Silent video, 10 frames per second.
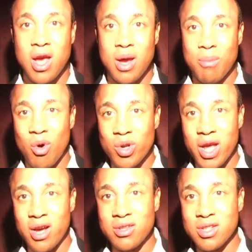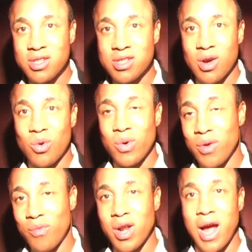and Modell's and so
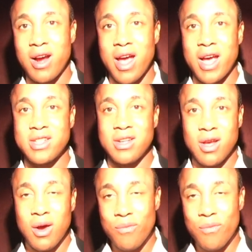we're in Foot Locker Action,